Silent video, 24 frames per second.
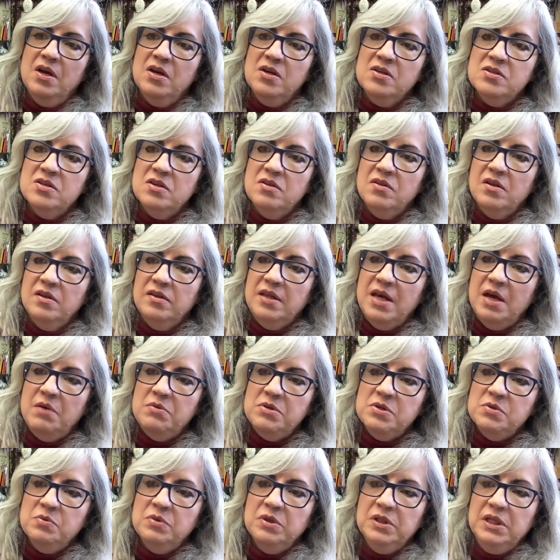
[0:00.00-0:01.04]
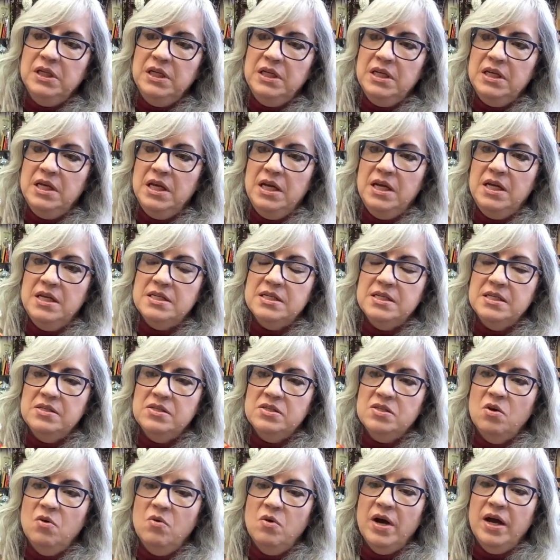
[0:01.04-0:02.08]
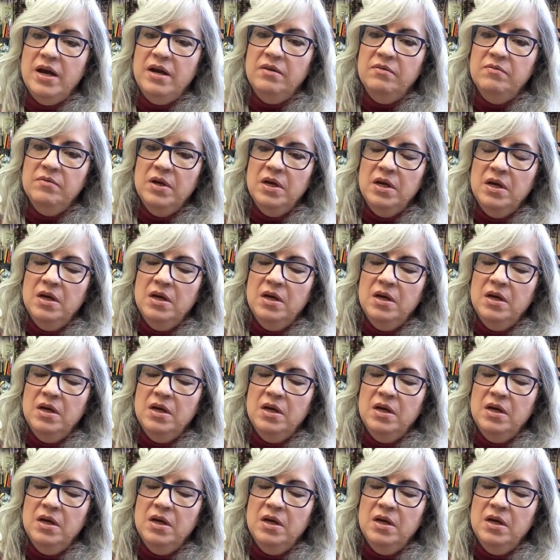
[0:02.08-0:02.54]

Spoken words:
So I thought that was really neat. So I